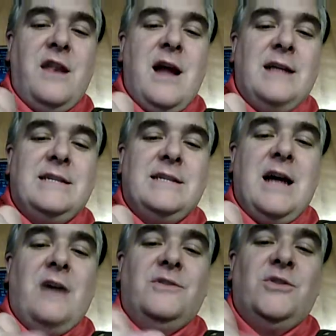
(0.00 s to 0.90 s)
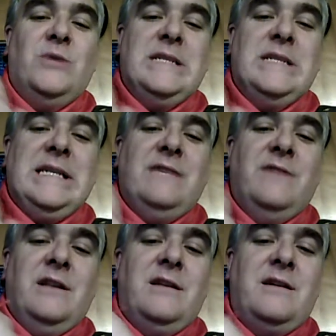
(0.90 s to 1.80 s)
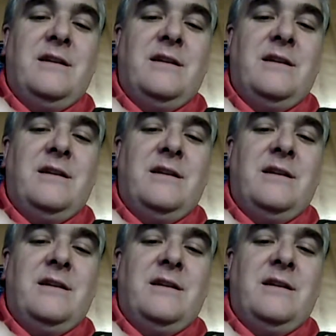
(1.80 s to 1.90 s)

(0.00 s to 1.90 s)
knot down so it's even,